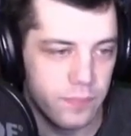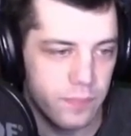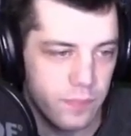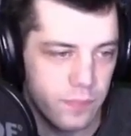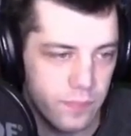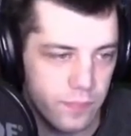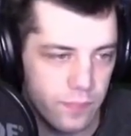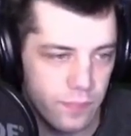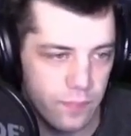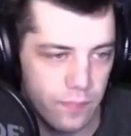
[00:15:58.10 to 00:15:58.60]

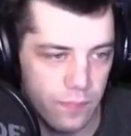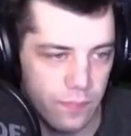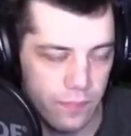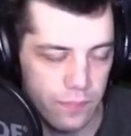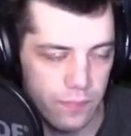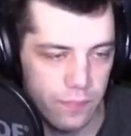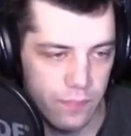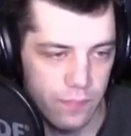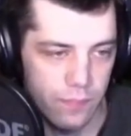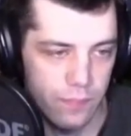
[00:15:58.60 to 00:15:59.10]

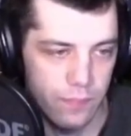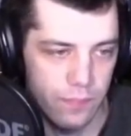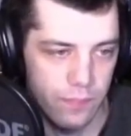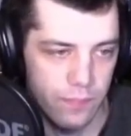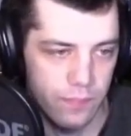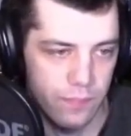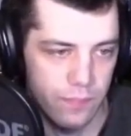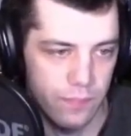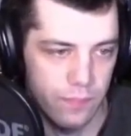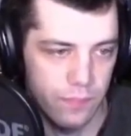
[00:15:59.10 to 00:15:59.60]

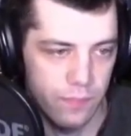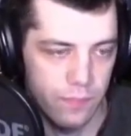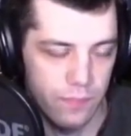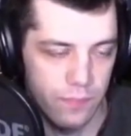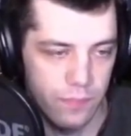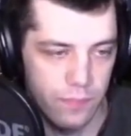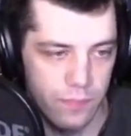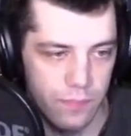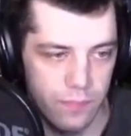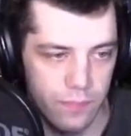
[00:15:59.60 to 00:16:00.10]

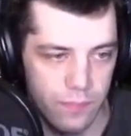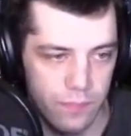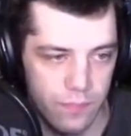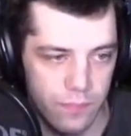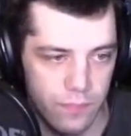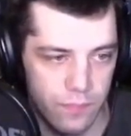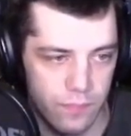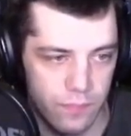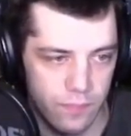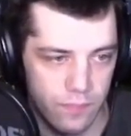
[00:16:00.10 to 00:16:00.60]

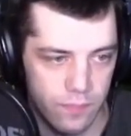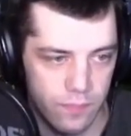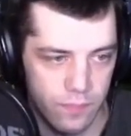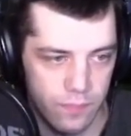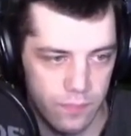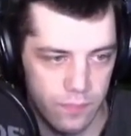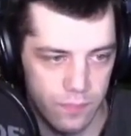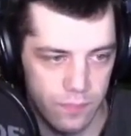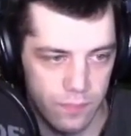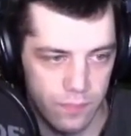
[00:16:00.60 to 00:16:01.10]

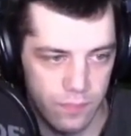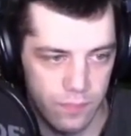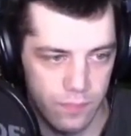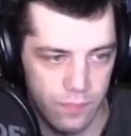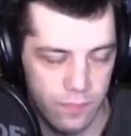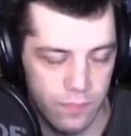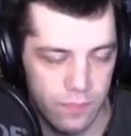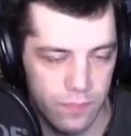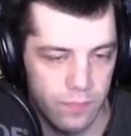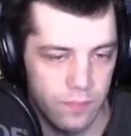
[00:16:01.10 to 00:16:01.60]

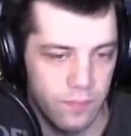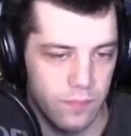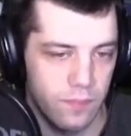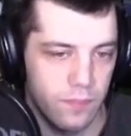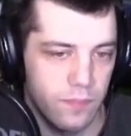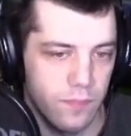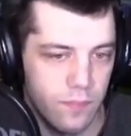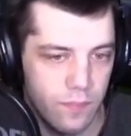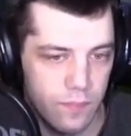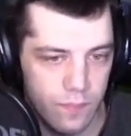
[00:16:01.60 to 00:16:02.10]

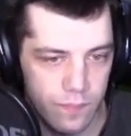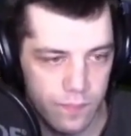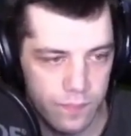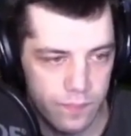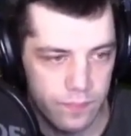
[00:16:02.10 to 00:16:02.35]
The person shown says nothing.